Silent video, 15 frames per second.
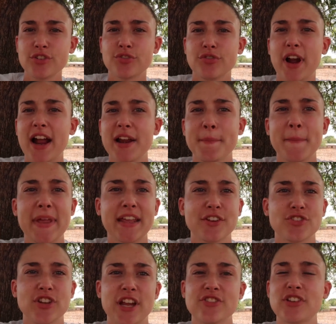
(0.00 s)
try to make
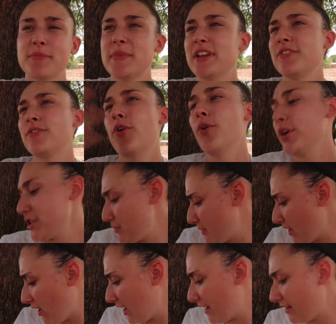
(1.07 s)
a change. I mean, of course
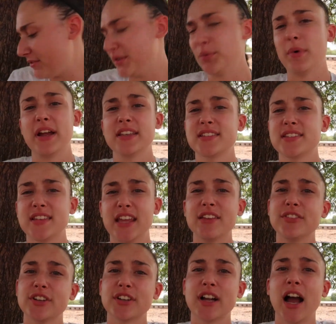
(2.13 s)
we all have the white
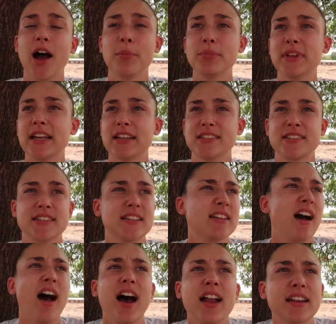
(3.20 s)
savior complex, the
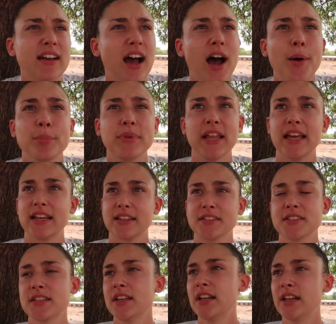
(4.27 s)
God
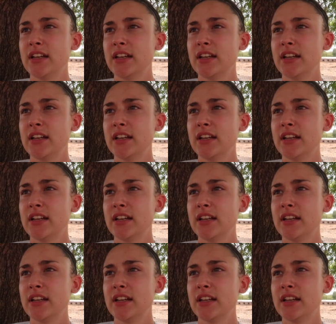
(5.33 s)
complex.